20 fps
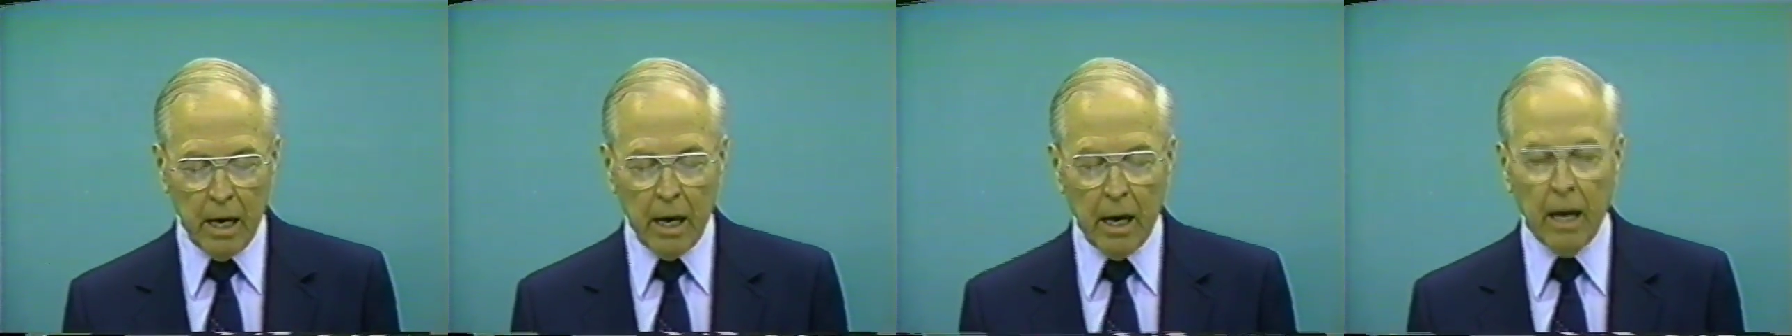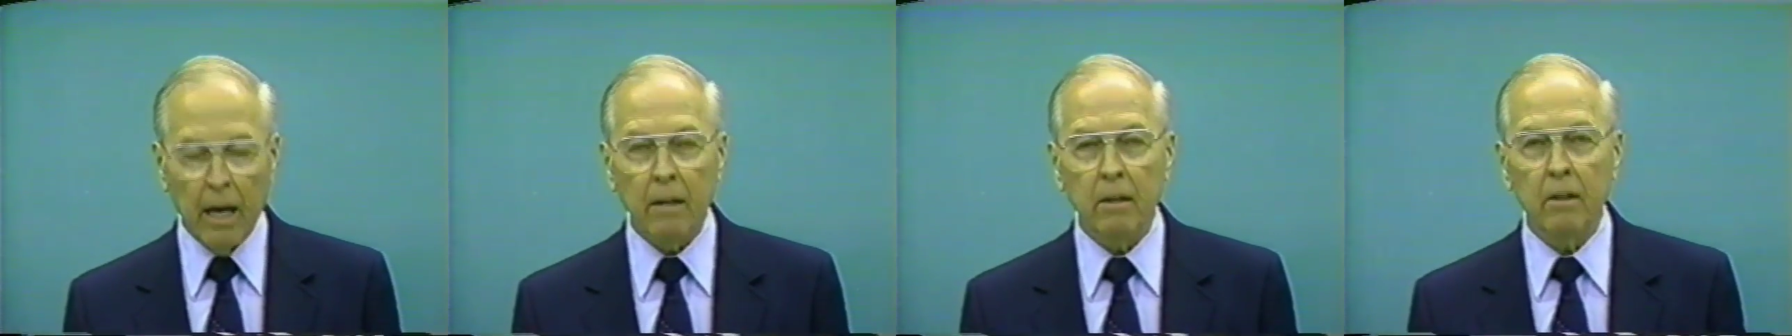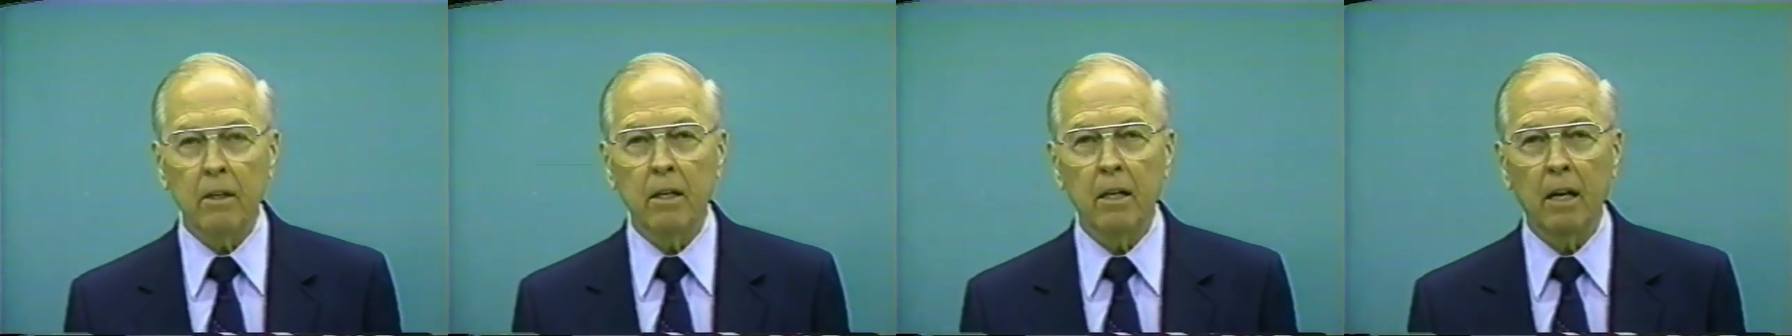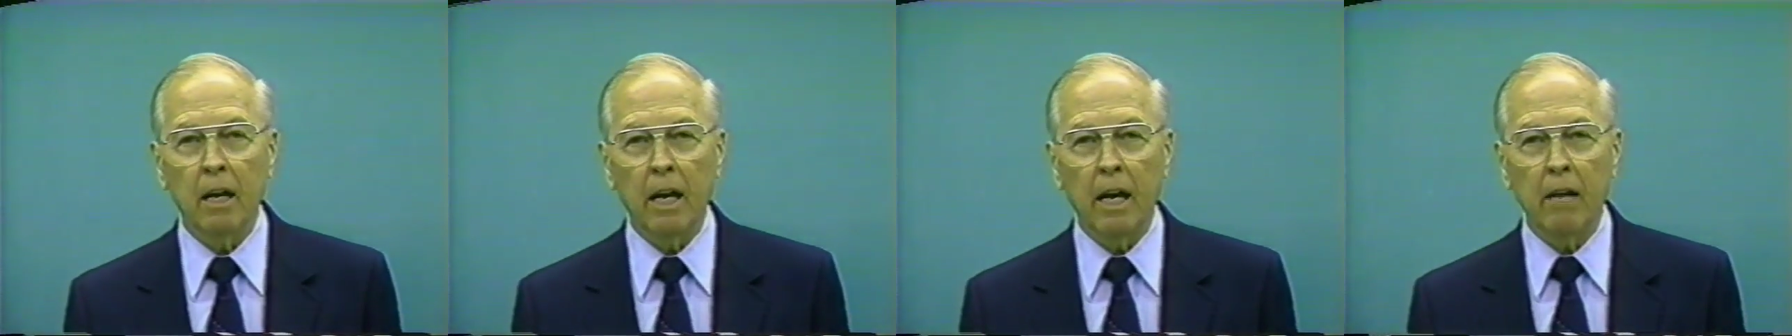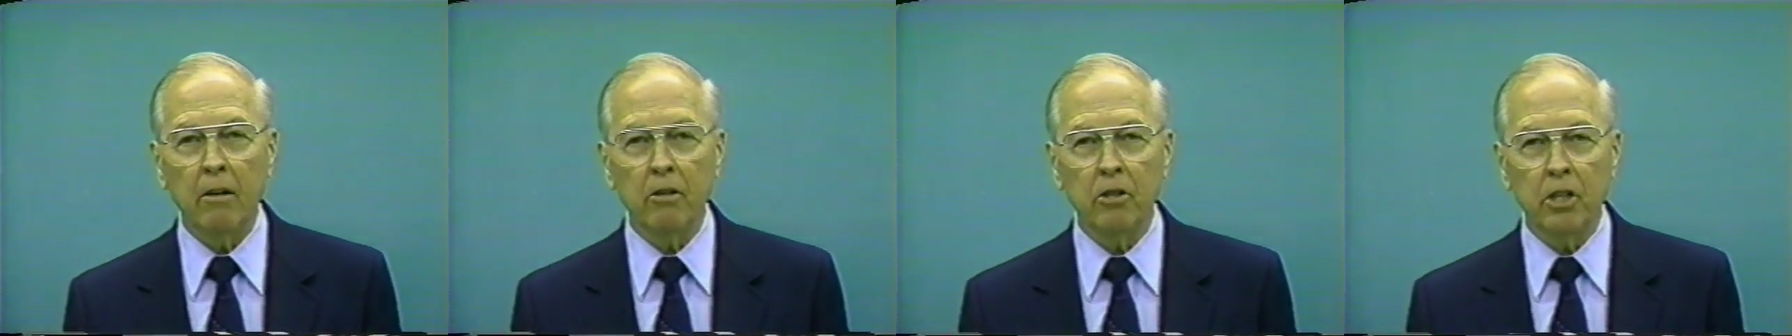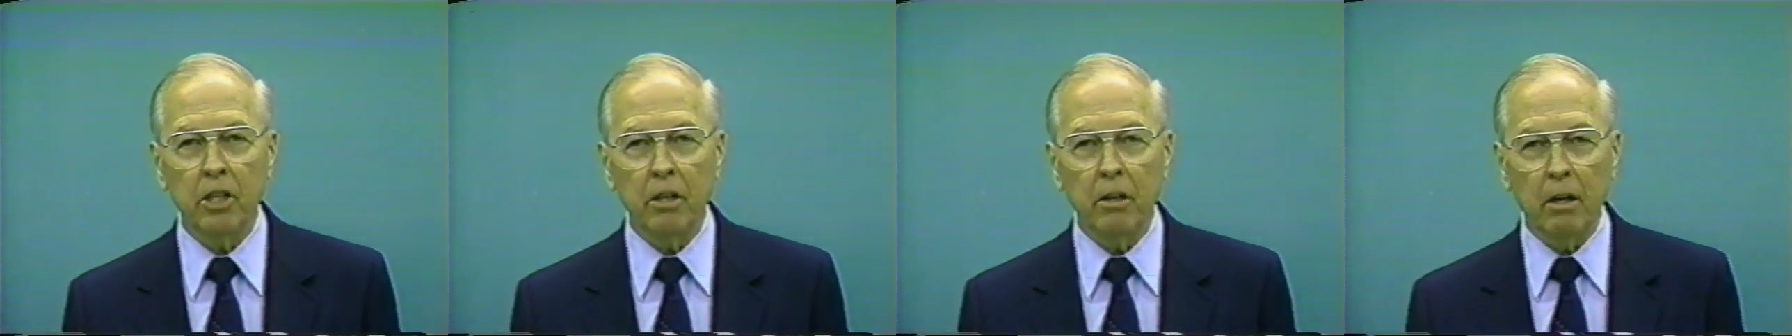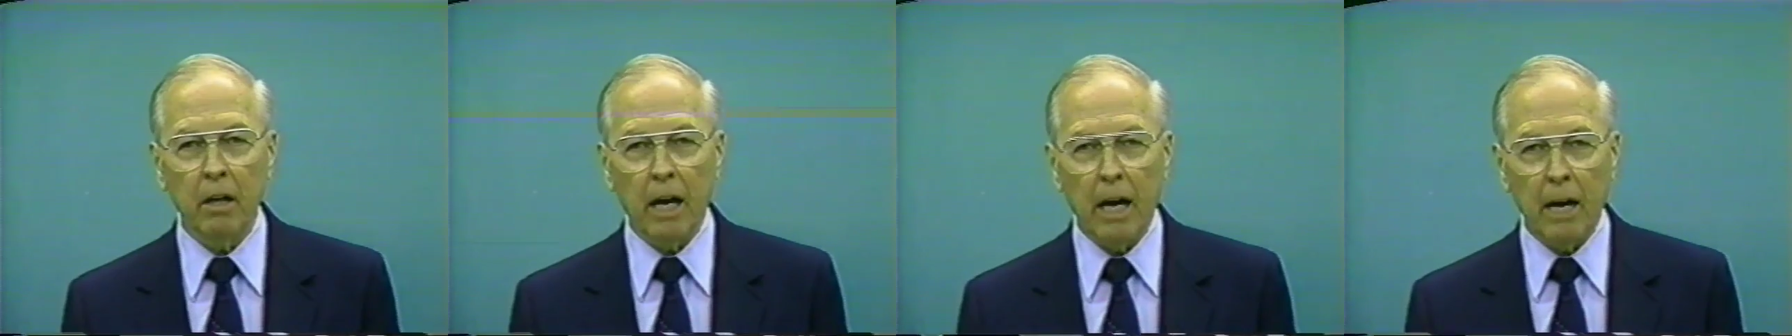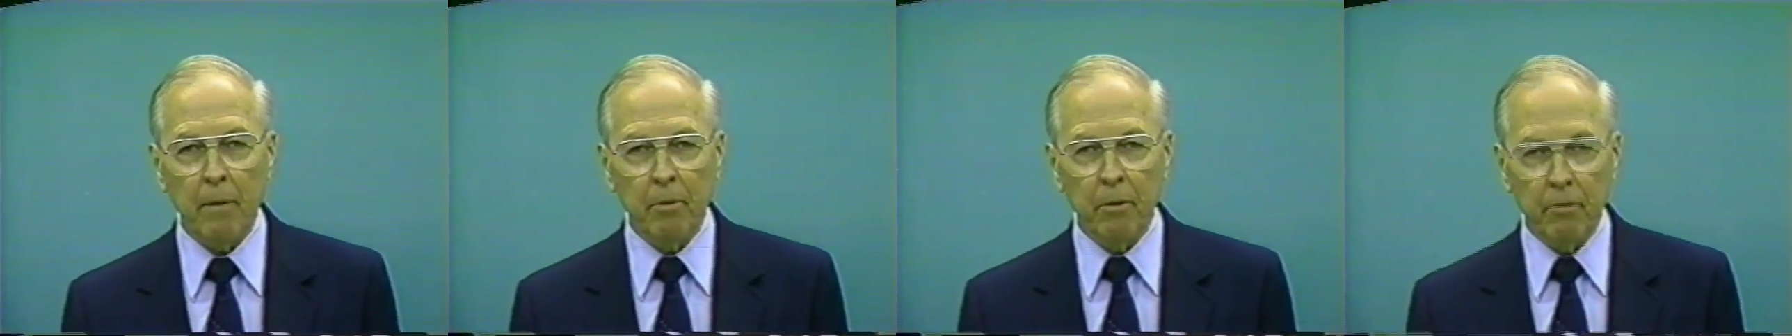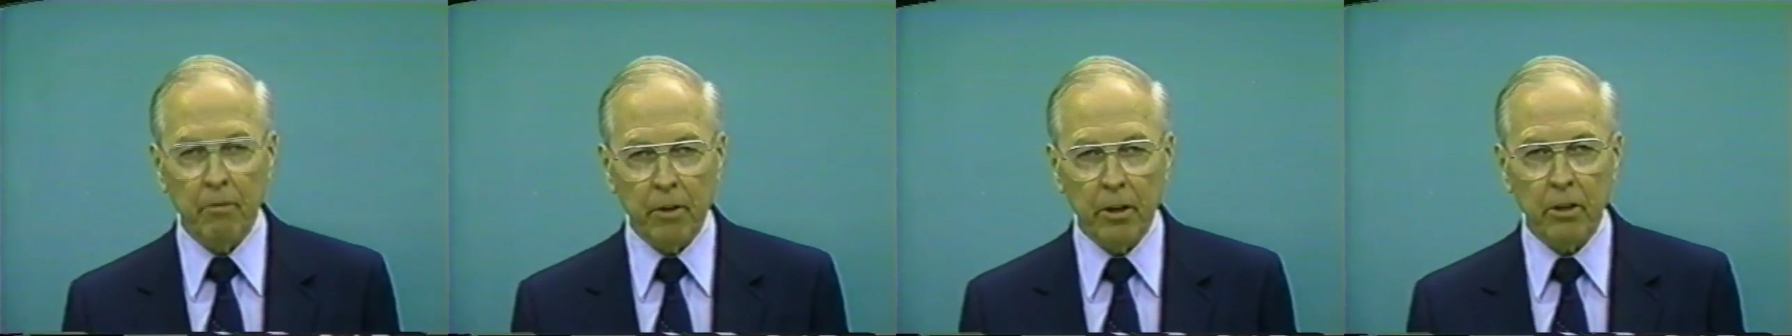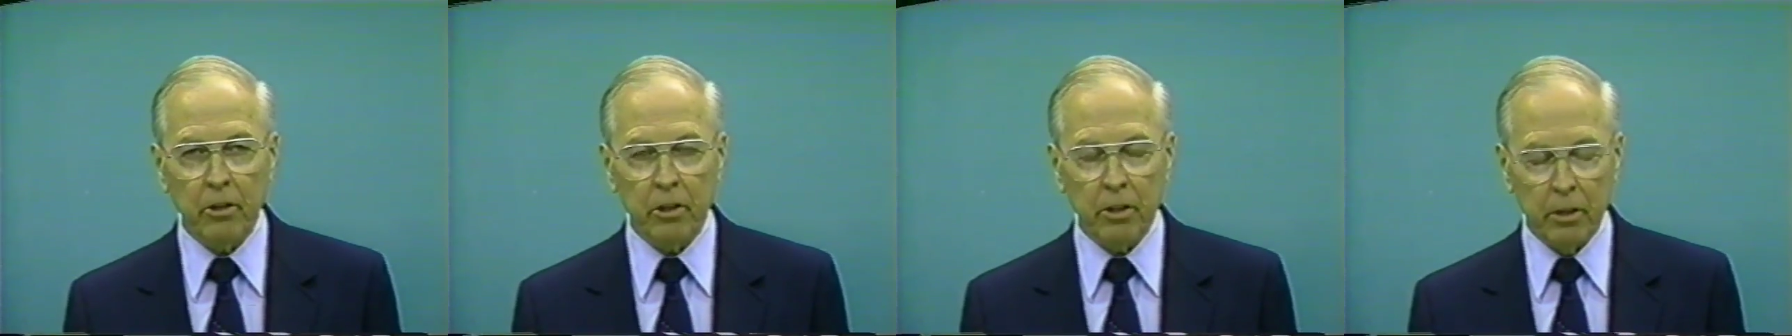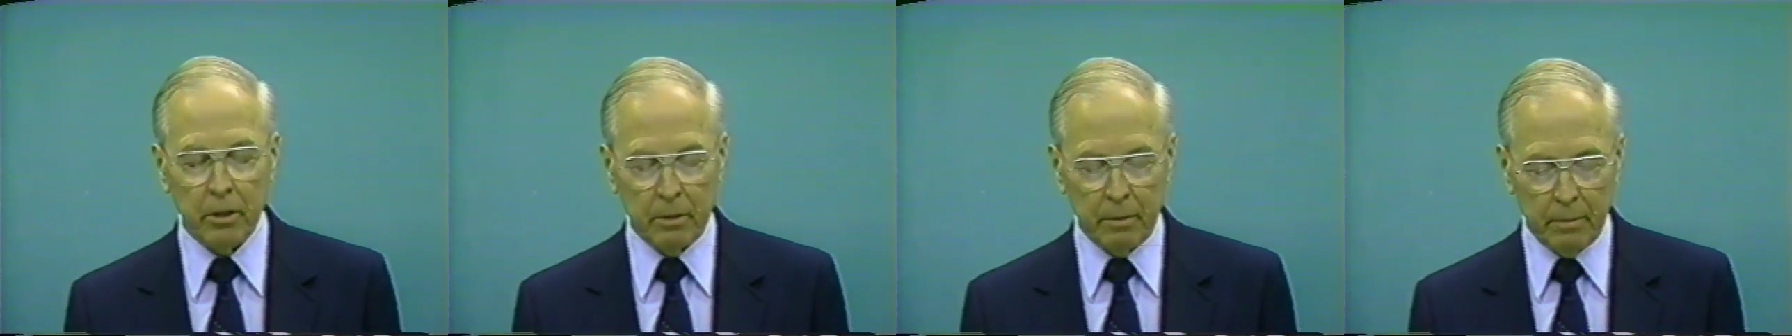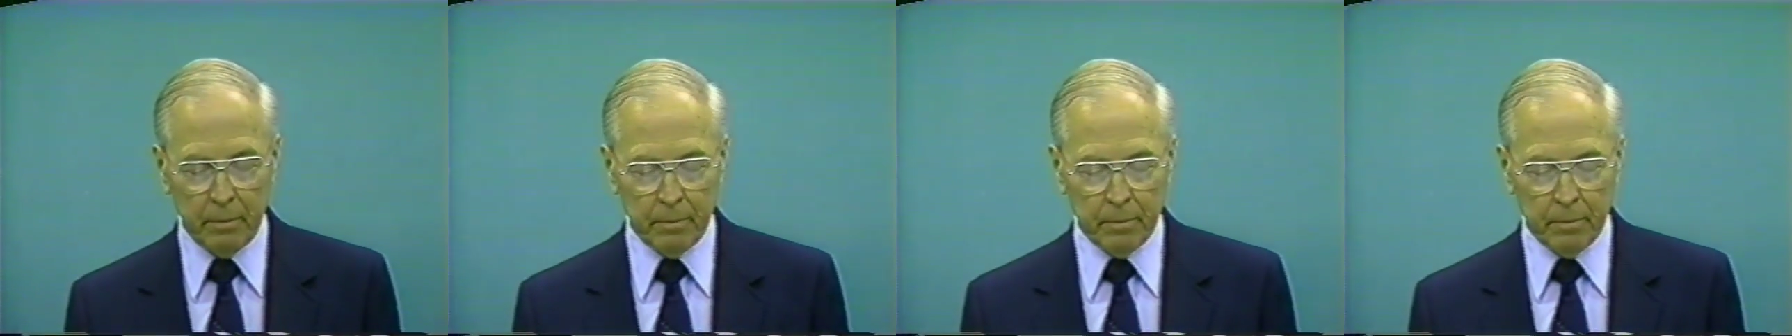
and laryngeal hyperfunction,